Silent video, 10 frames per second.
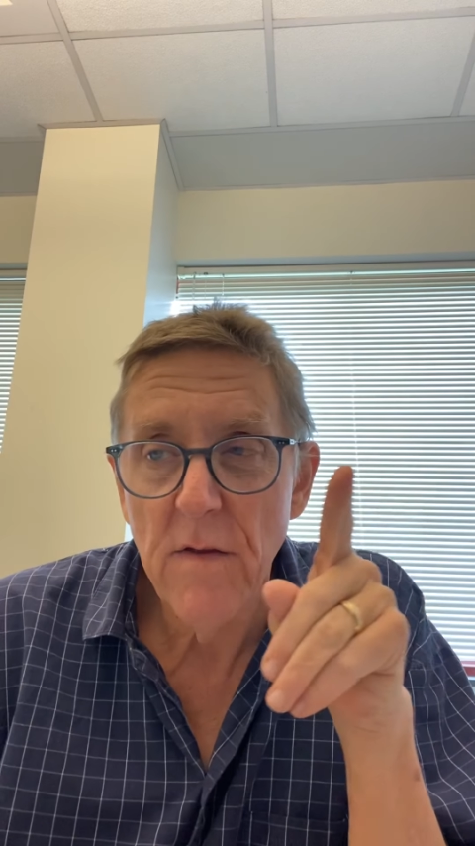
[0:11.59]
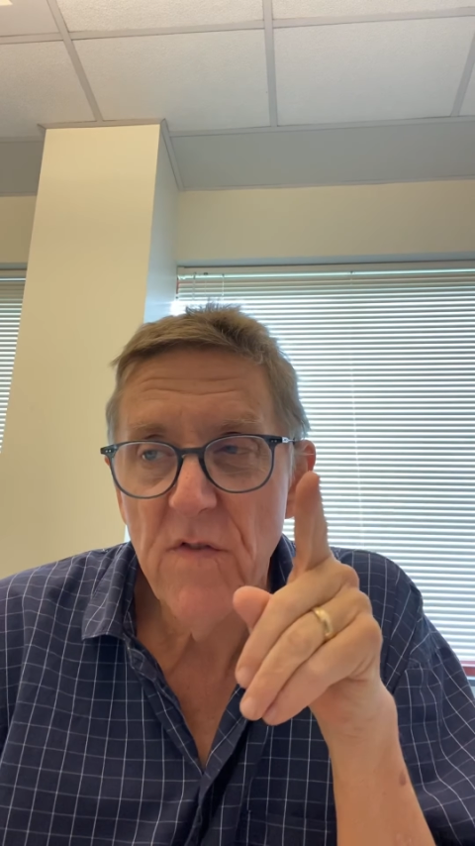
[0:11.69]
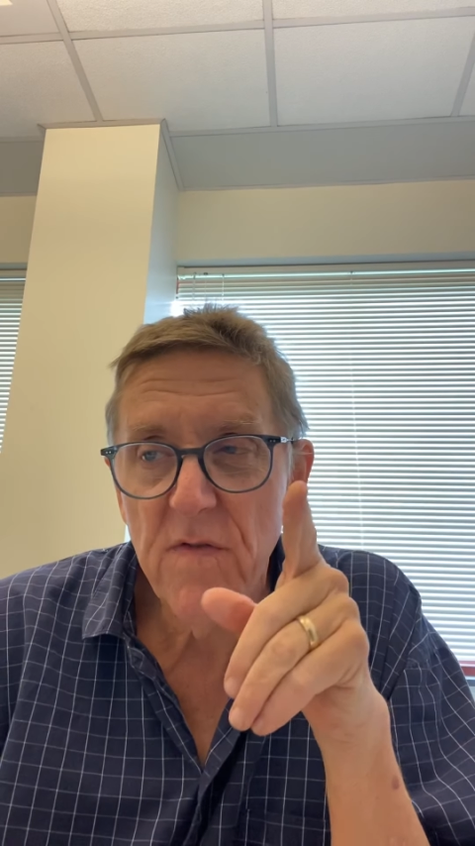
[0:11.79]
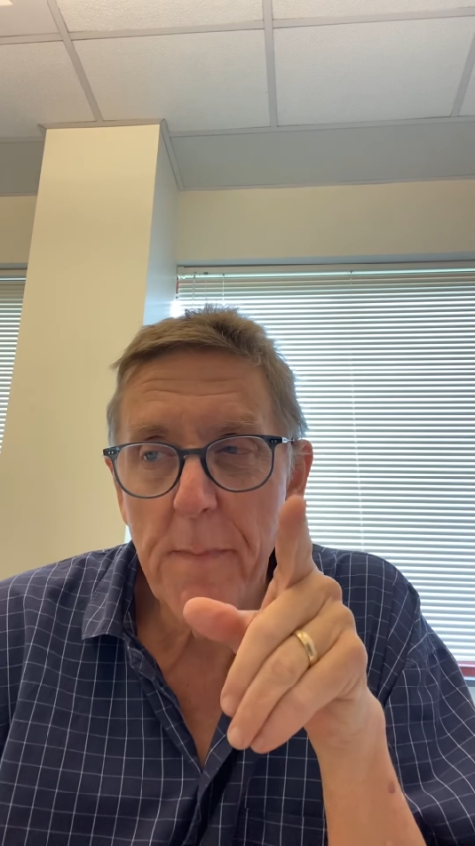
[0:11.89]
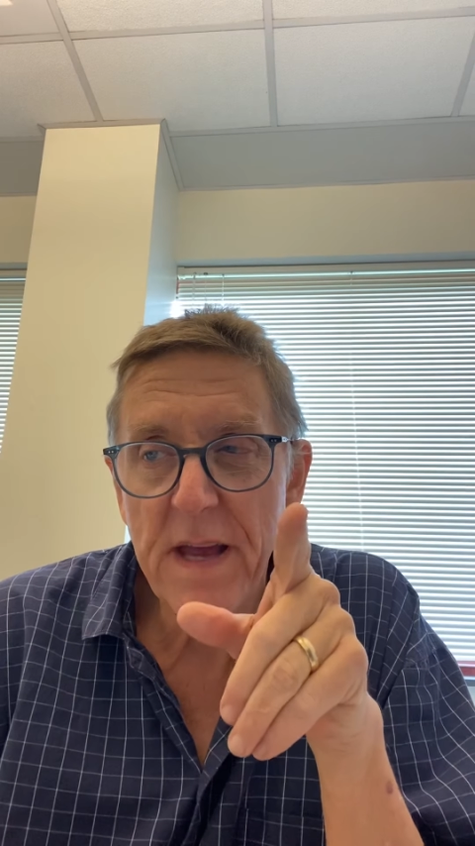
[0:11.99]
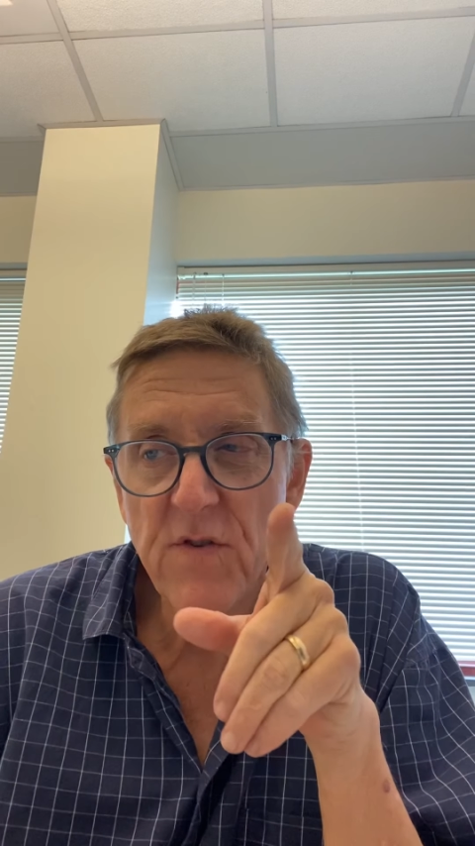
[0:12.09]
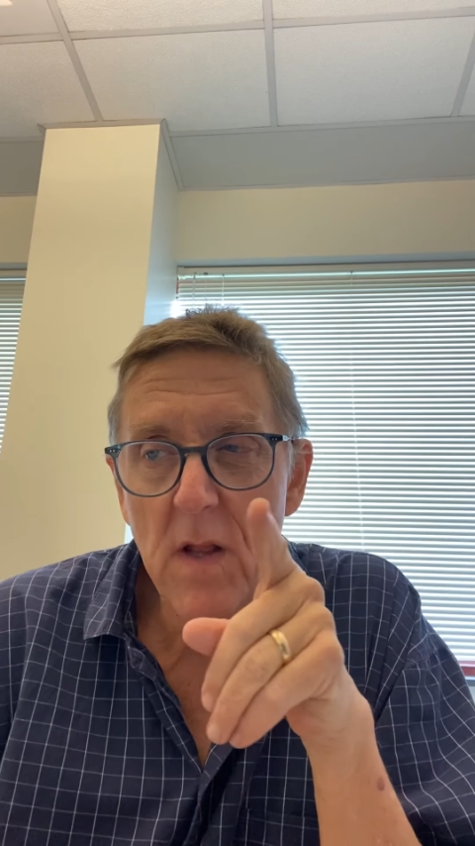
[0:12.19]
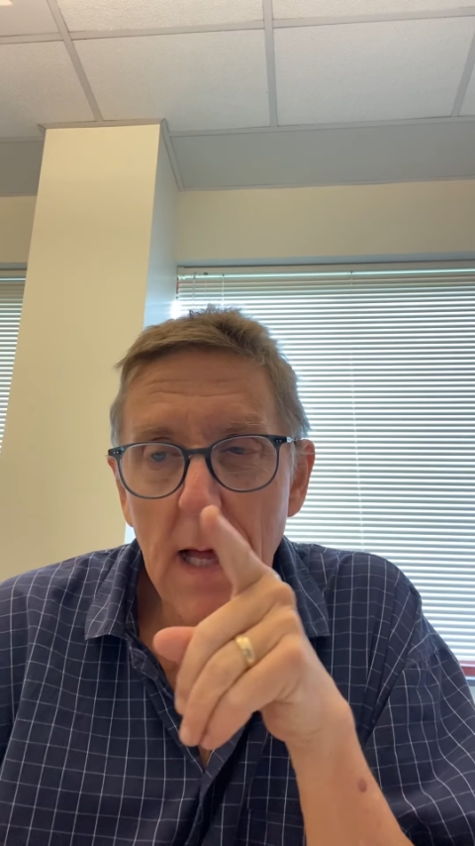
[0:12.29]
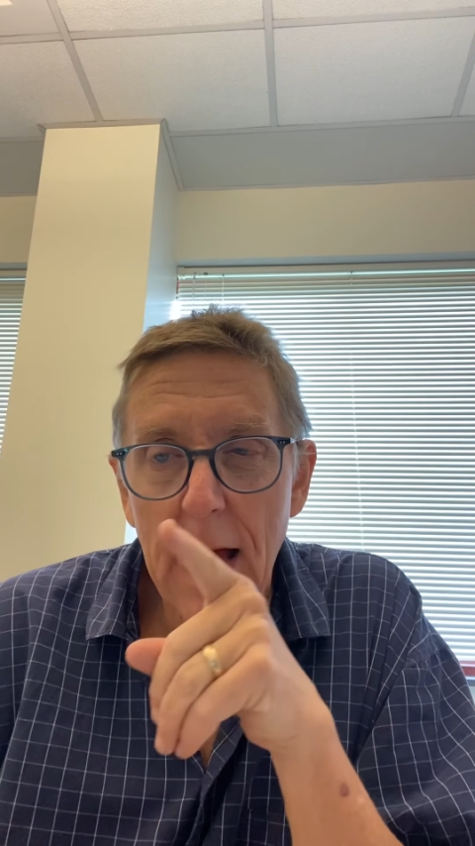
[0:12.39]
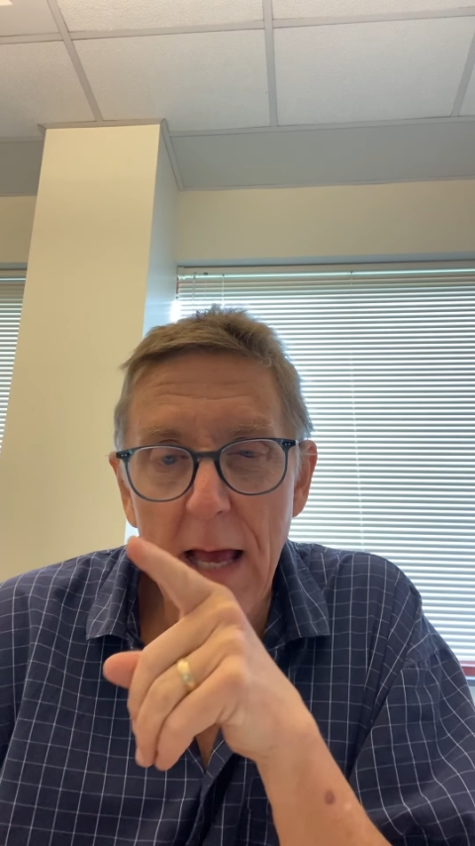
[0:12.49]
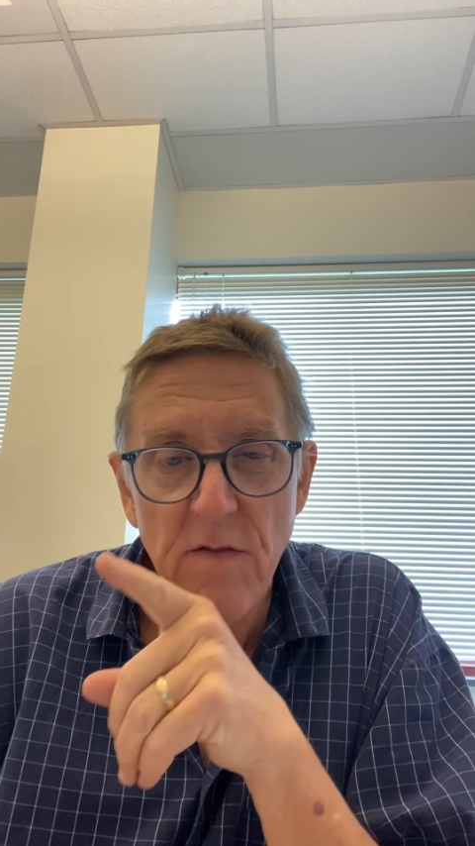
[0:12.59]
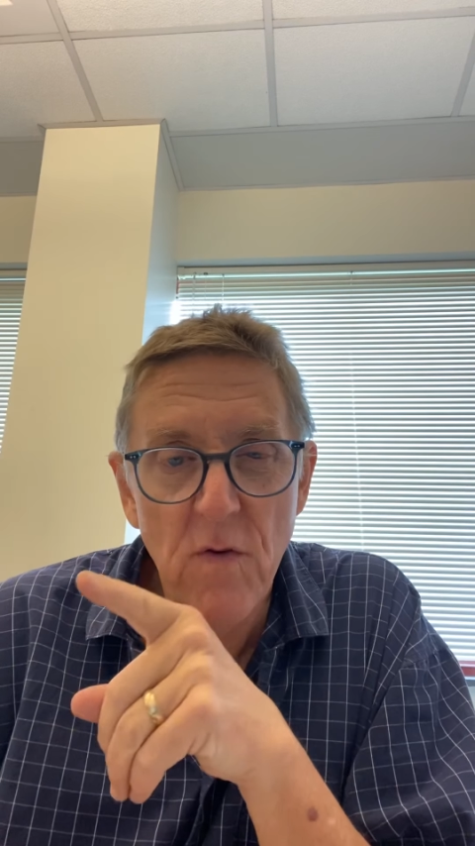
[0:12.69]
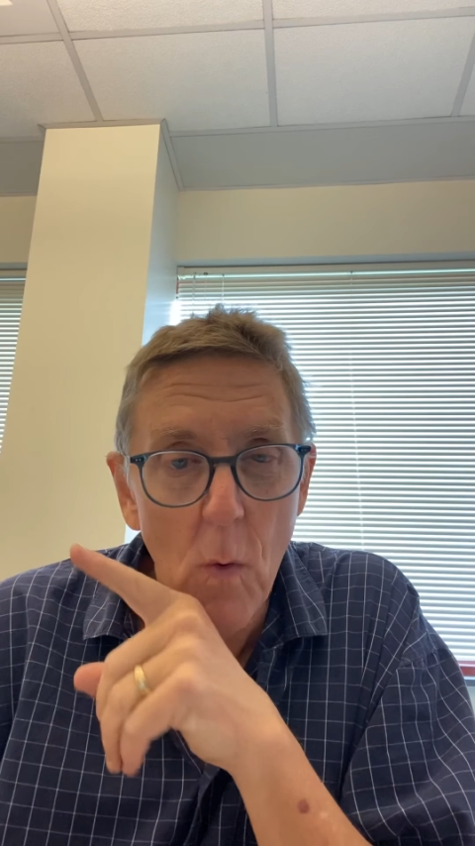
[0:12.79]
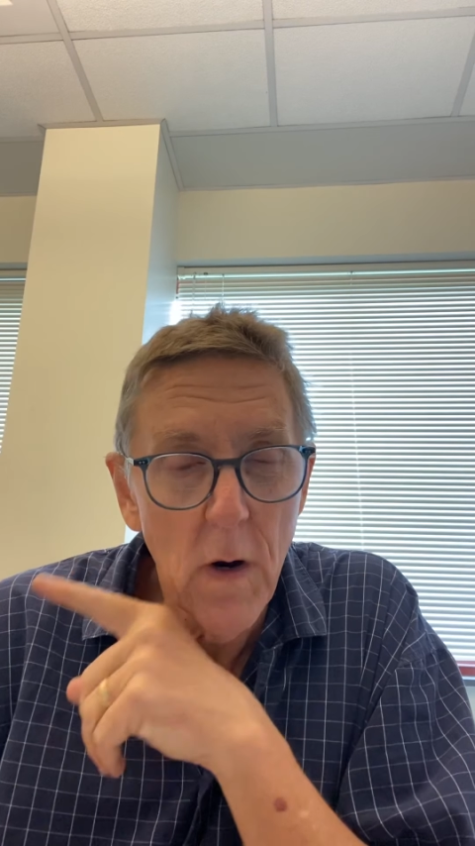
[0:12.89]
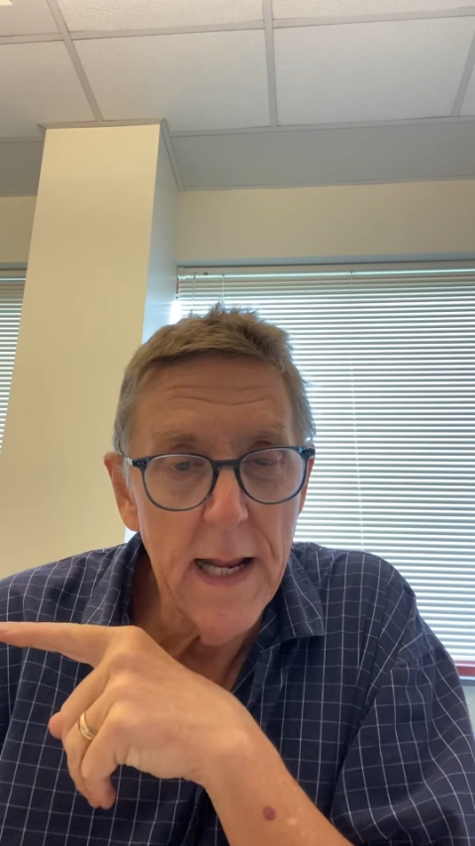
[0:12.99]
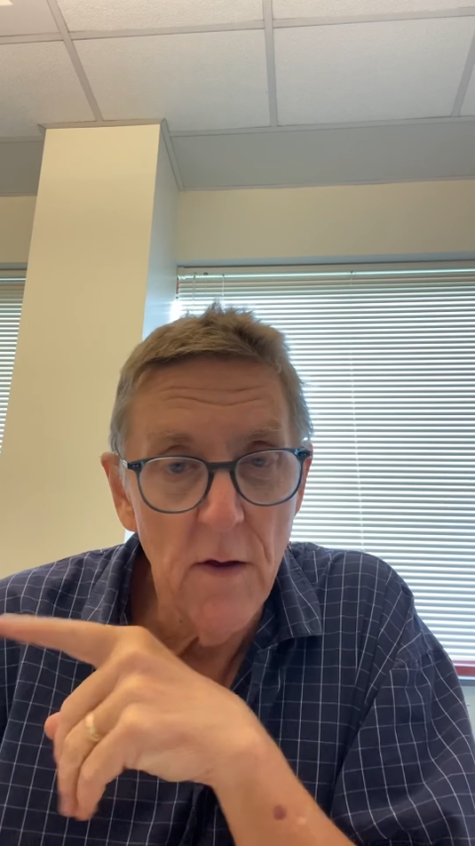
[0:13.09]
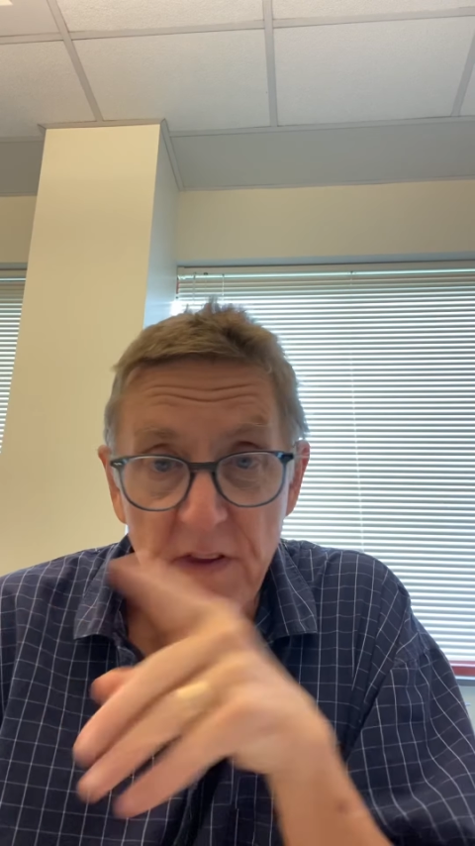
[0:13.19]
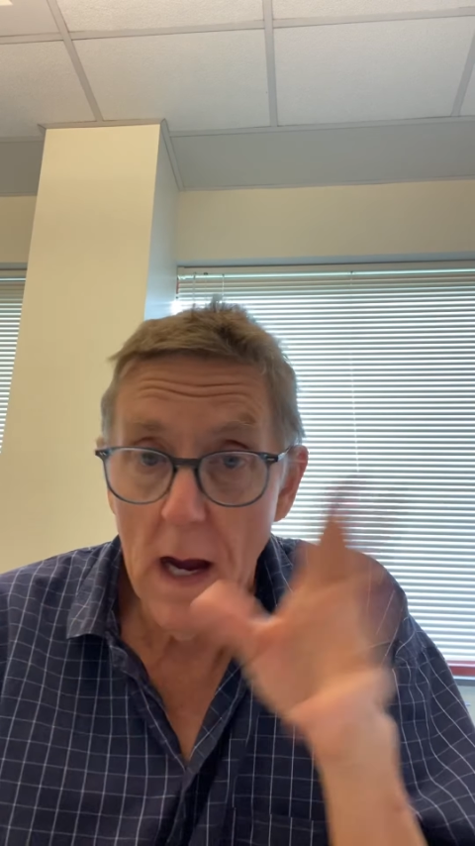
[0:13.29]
specialized organelles.